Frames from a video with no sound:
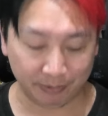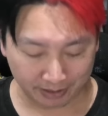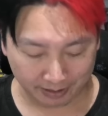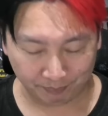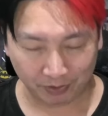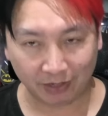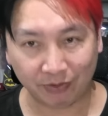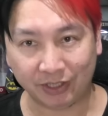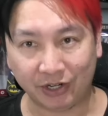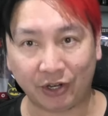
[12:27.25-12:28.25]
But um, I
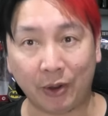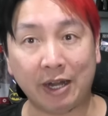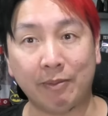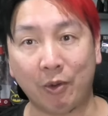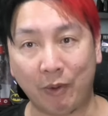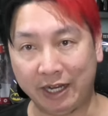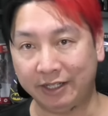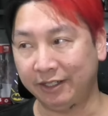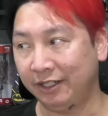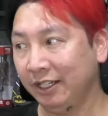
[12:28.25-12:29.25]
really don't go out of my way
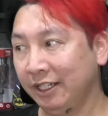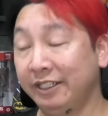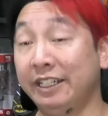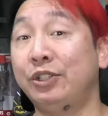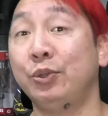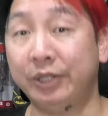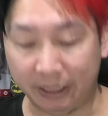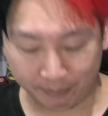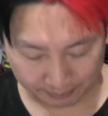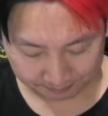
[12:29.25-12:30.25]
to dig too
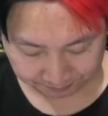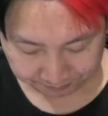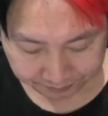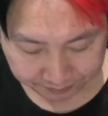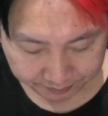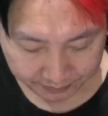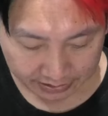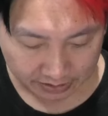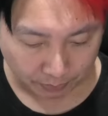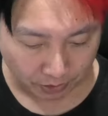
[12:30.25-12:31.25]
deep
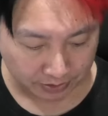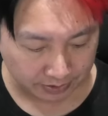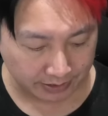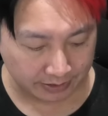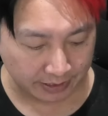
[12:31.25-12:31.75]
into boxes these